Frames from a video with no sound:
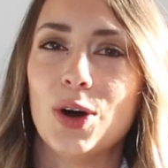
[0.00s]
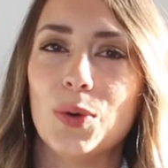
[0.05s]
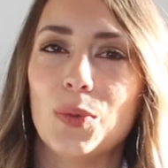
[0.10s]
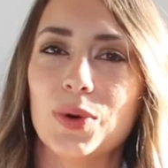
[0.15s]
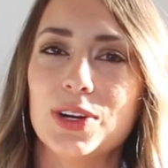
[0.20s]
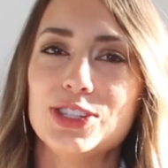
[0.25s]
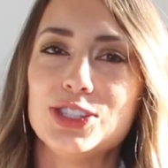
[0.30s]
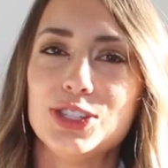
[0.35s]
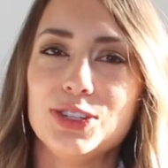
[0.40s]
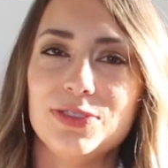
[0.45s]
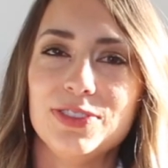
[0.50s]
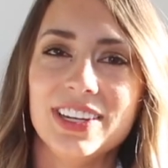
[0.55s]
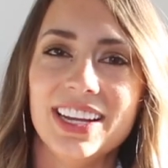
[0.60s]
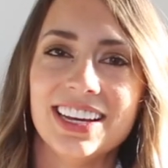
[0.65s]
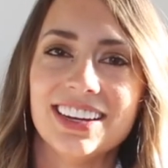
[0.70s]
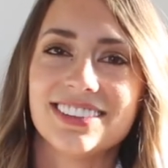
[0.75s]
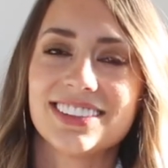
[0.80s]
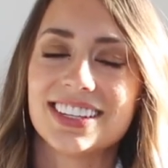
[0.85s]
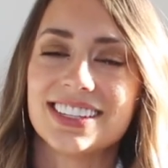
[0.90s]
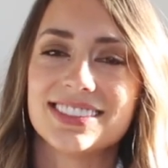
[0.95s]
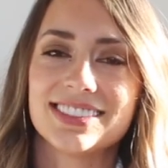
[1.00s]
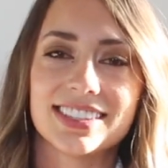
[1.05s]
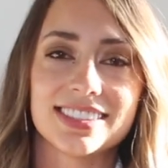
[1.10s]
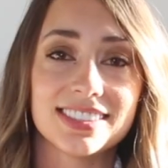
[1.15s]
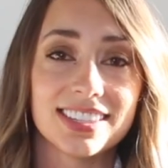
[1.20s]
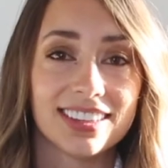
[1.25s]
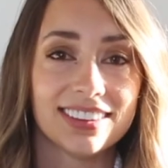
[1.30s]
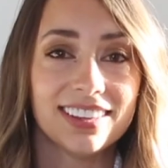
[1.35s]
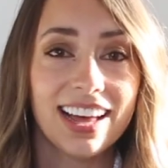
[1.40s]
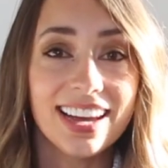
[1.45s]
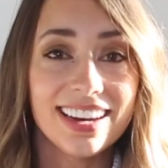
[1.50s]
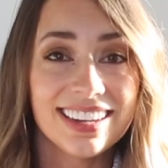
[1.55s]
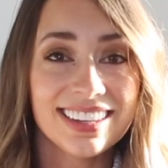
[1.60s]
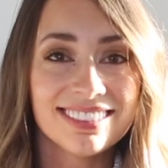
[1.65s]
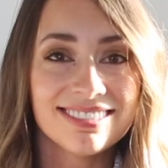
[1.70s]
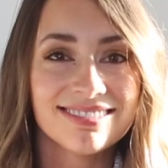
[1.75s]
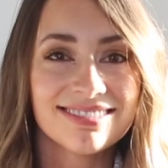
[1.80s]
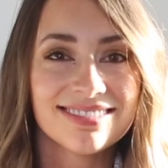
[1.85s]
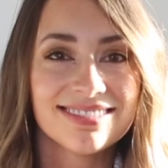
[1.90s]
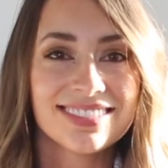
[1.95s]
Once you've nailed consistent lighting,